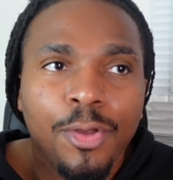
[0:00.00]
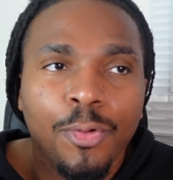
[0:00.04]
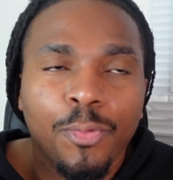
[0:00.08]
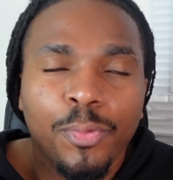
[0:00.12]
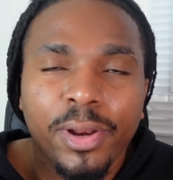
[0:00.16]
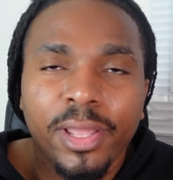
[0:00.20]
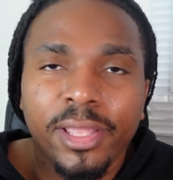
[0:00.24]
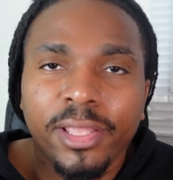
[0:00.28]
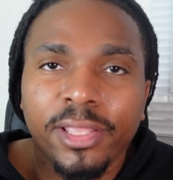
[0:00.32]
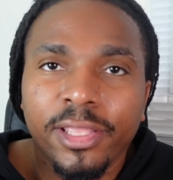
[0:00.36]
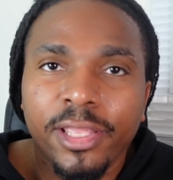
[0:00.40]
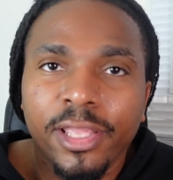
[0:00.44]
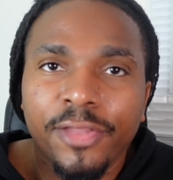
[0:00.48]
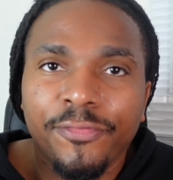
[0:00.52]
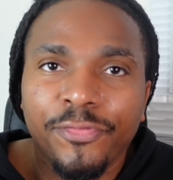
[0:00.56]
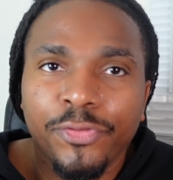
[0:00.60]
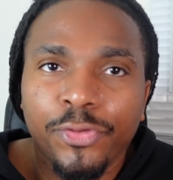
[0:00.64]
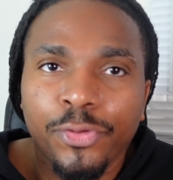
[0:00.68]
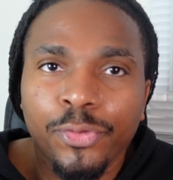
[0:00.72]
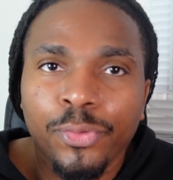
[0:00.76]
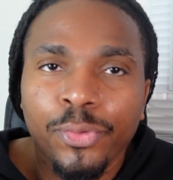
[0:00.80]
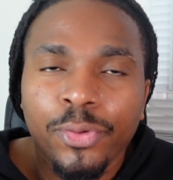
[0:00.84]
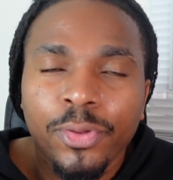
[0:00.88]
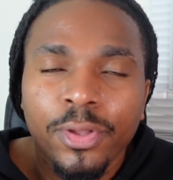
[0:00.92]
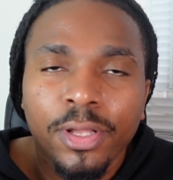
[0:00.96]
But they give
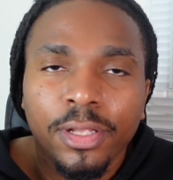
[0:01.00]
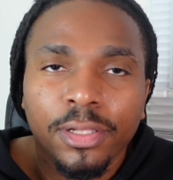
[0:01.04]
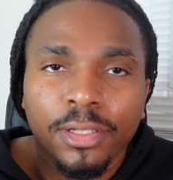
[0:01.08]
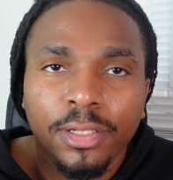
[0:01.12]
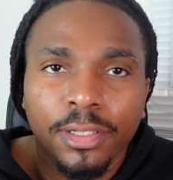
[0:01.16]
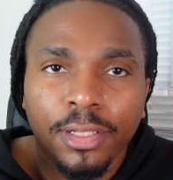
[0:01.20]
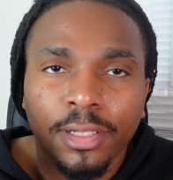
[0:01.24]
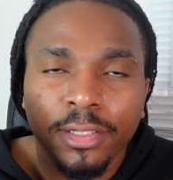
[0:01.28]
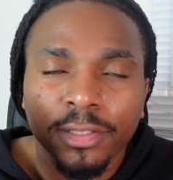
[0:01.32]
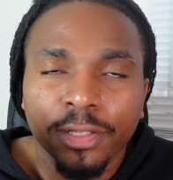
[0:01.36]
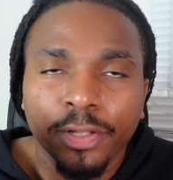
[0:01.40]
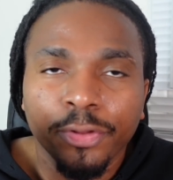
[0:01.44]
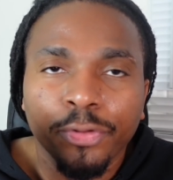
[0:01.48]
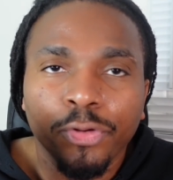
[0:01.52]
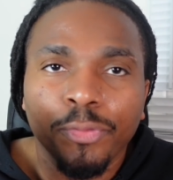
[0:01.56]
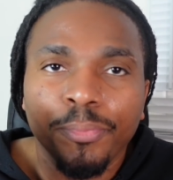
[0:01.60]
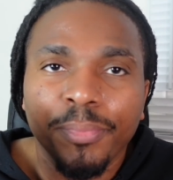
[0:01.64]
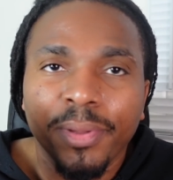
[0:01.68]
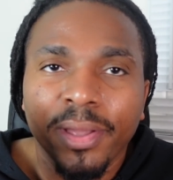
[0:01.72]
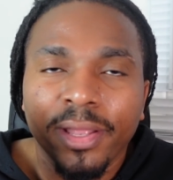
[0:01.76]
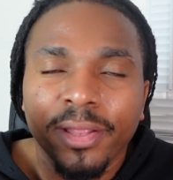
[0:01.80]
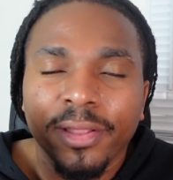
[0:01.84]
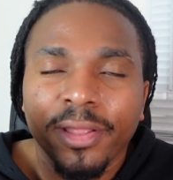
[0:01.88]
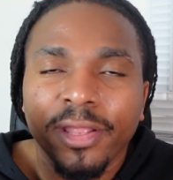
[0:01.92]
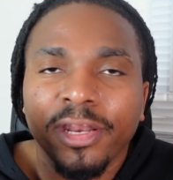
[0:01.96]
you a little
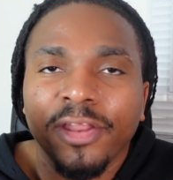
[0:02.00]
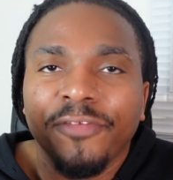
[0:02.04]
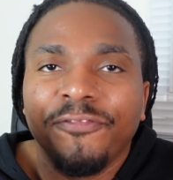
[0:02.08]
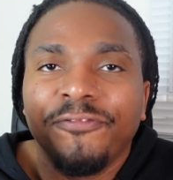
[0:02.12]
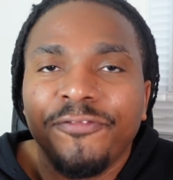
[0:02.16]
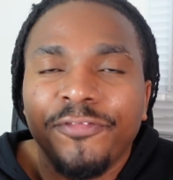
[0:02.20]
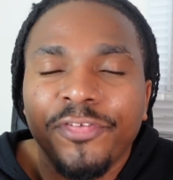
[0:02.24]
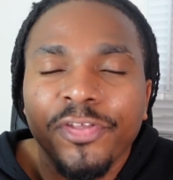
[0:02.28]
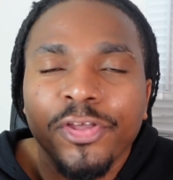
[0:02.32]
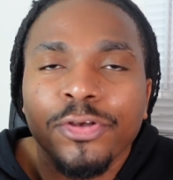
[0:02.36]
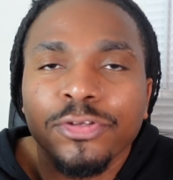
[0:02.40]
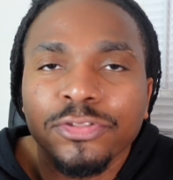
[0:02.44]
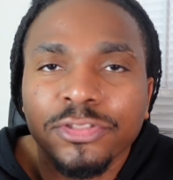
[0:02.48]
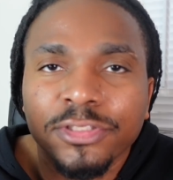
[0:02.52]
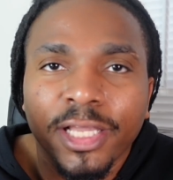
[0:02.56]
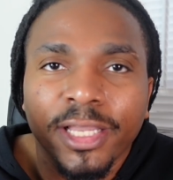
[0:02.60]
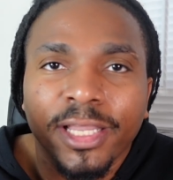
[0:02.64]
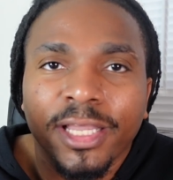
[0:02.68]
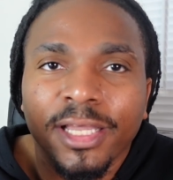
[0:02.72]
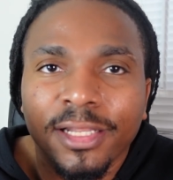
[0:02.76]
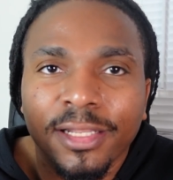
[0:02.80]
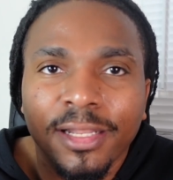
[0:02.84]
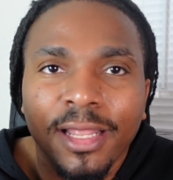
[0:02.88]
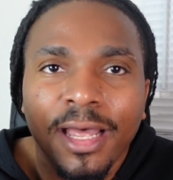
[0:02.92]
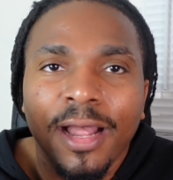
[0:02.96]
bit and it feels
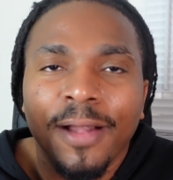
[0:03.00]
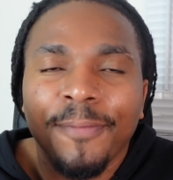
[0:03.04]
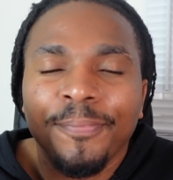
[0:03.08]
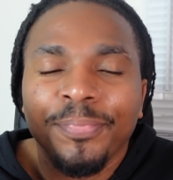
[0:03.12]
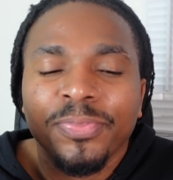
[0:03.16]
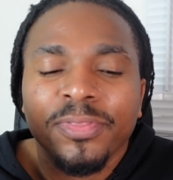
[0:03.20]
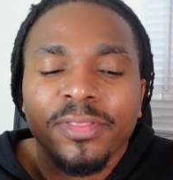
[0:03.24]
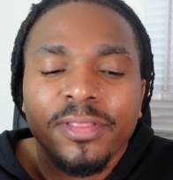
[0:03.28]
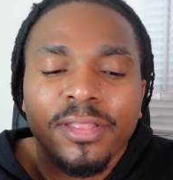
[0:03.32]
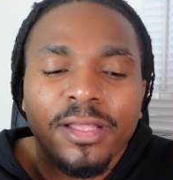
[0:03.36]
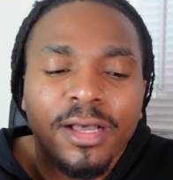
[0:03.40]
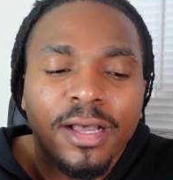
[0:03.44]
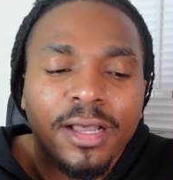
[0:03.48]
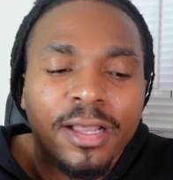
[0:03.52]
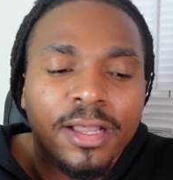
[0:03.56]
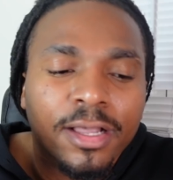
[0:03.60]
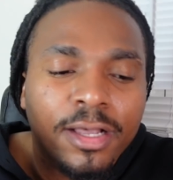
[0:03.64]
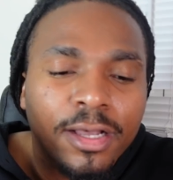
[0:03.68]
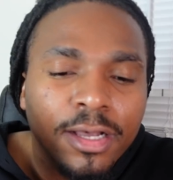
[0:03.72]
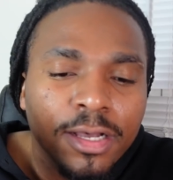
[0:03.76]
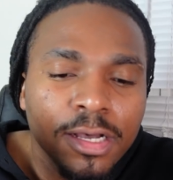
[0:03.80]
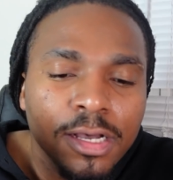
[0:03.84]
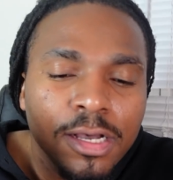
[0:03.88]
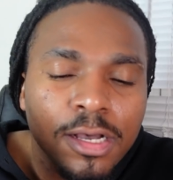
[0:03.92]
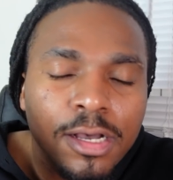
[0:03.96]
like a lot a
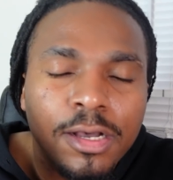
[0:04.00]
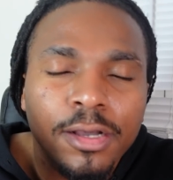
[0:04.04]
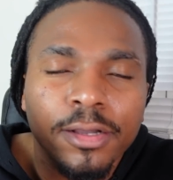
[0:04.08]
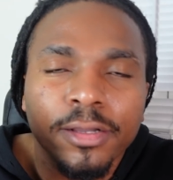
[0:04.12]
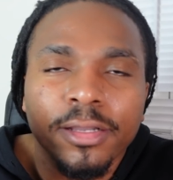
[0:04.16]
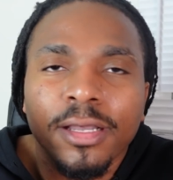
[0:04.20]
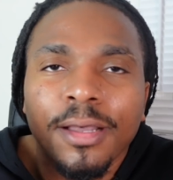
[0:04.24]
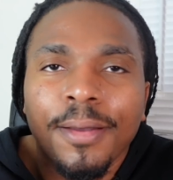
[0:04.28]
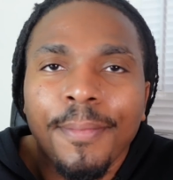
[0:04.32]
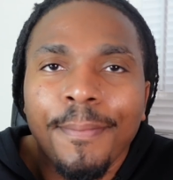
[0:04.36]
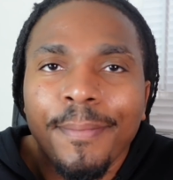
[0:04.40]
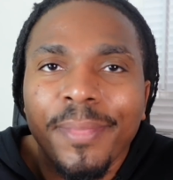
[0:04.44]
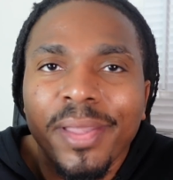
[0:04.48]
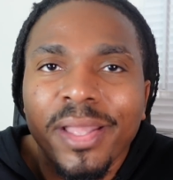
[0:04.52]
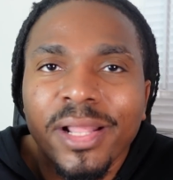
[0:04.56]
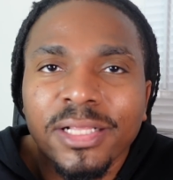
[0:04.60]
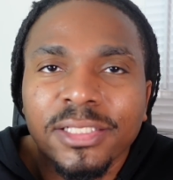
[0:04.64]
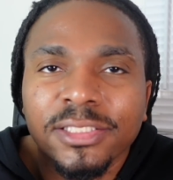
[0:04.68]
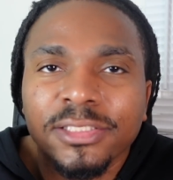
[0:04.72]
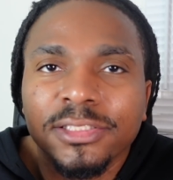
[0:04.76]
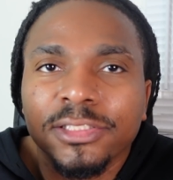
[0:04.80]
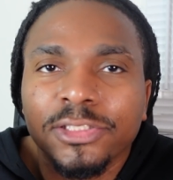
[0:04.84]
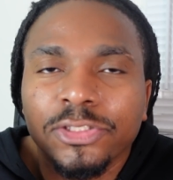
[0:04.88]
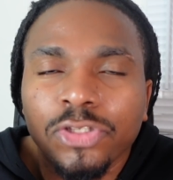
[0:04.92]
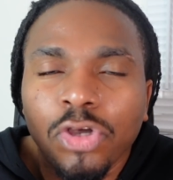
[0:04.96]
hug
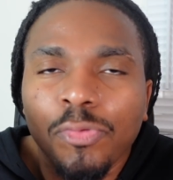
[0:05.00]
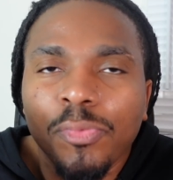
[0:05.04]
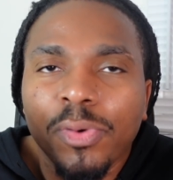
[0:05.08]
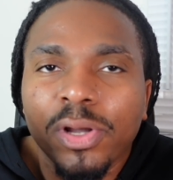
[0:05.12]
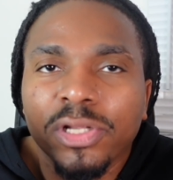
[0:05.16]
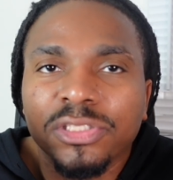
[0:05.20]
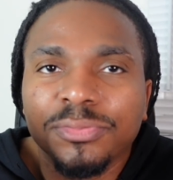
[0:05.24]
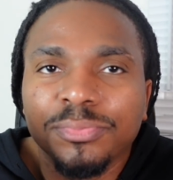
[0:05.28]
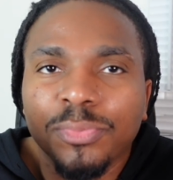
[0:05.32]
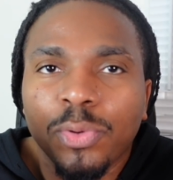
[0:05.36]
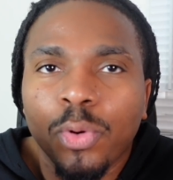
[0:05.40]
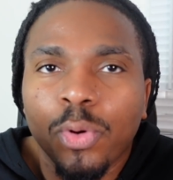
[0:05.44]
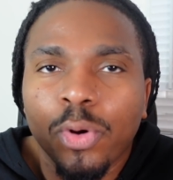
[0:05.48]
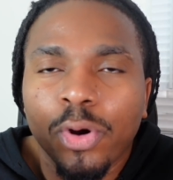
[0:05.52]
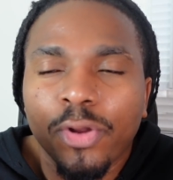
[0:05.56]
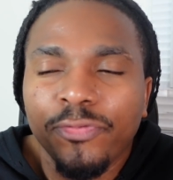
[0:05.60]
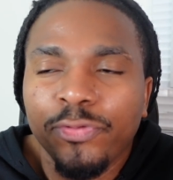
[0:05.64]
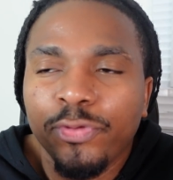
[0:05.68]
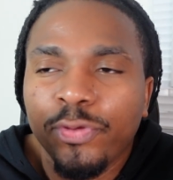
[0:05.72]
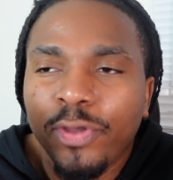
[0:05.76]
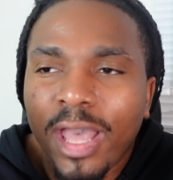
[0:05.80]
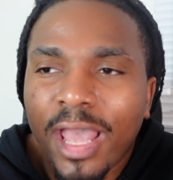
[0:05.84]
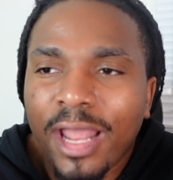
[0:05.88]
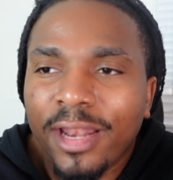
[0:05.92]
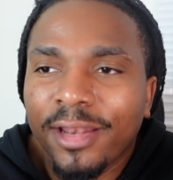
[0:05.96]
means so much more if
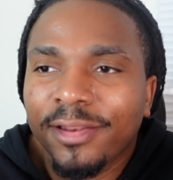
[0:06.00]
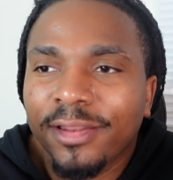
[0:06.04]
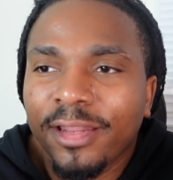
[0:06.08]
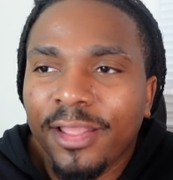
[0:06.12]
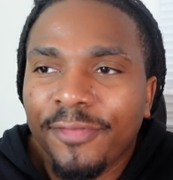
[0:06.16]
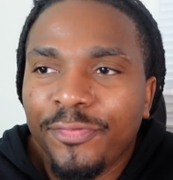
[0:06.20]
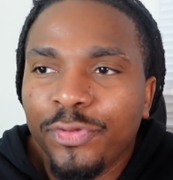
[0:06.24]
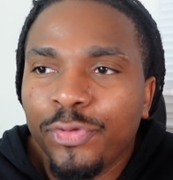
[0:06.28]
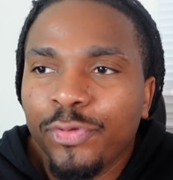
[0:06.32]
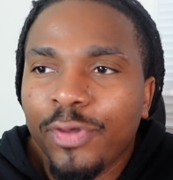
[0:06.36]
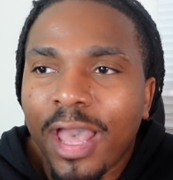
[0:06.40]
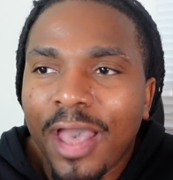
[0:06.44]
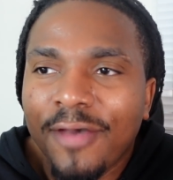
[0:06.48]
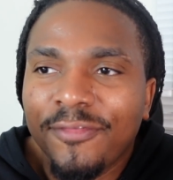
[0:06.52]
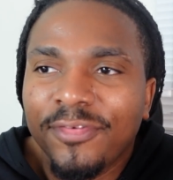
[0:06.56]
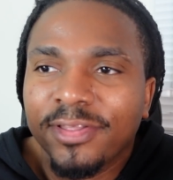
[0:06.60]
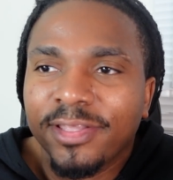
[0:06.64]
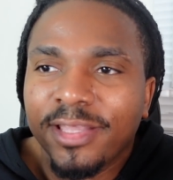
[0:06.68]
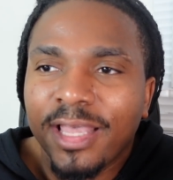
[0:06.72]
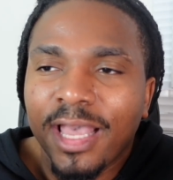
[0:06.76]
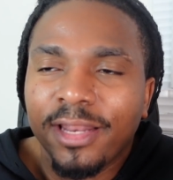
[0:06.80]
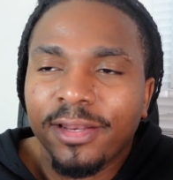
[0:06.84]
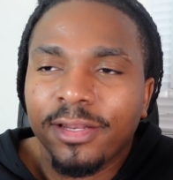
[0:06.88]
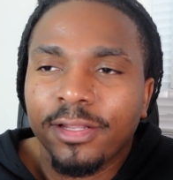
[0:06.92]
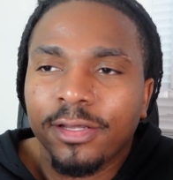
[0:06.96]
you hadn't if you haven't
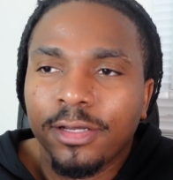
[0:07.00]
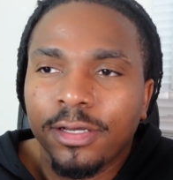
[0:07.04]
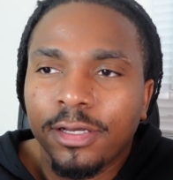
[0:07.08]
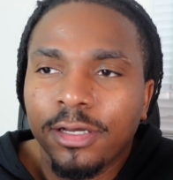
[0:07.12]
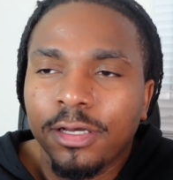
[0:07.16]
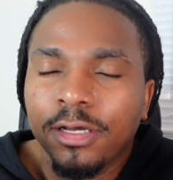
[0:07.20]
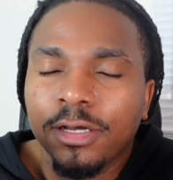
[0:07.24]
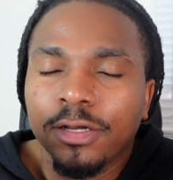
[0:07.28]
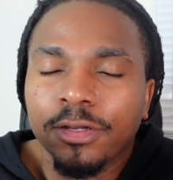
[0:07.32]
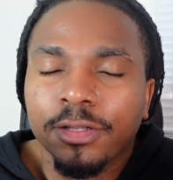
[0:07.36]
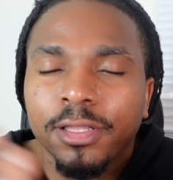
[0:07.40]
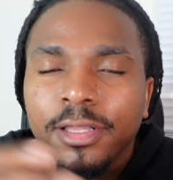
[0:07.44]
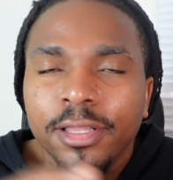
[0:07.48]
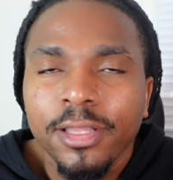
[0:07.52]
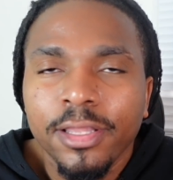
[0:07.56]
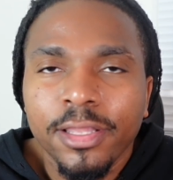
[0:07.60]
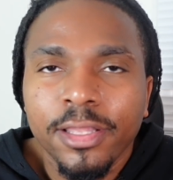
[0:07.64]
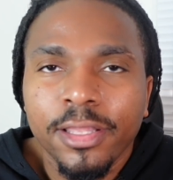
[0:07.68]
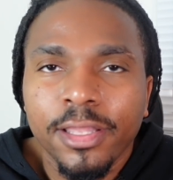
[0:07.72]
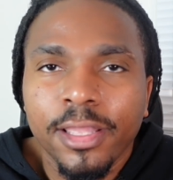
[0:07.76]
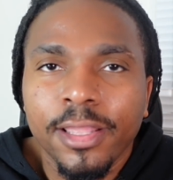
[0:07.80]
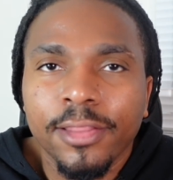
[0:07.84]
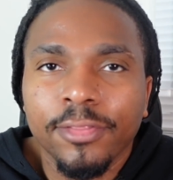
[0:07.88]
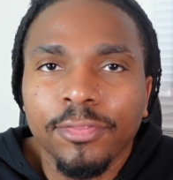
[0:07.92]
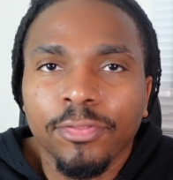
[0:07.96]
gotten a hug
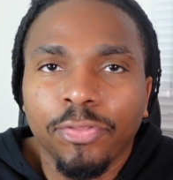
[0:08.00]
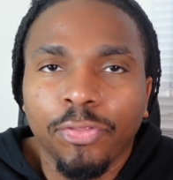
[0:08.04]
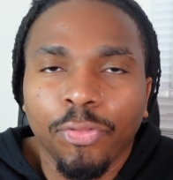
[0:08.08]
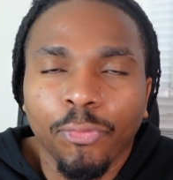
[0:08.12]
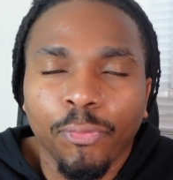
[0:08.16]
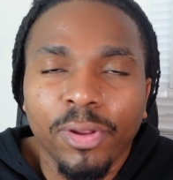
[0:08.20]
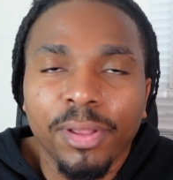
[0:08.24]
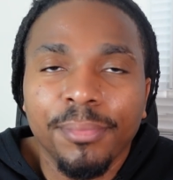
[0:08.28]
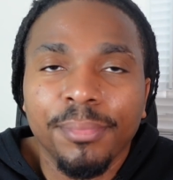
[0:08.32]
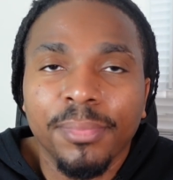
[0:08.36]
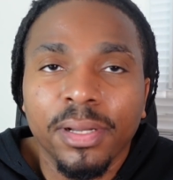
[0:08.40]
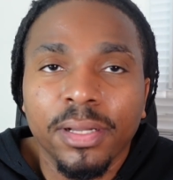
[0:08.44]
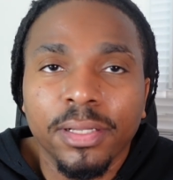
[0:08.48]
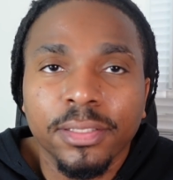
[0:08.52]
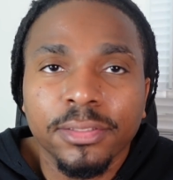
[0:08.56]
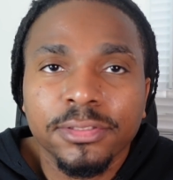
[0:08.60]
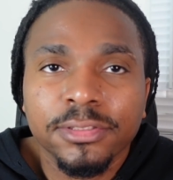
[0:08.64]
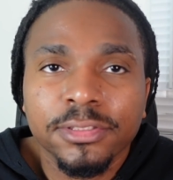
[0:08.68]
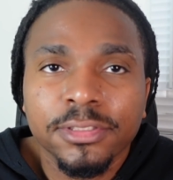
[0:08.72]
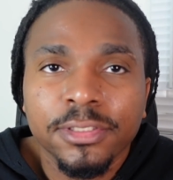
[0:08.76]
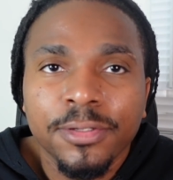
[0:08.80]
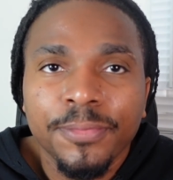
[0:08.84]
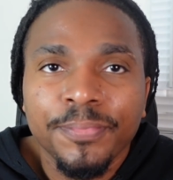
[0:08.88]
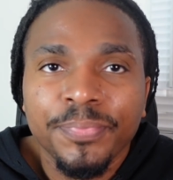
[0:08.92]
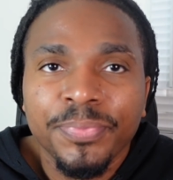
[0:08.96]
in three
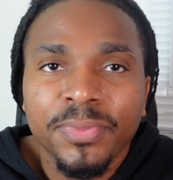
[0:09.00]
months.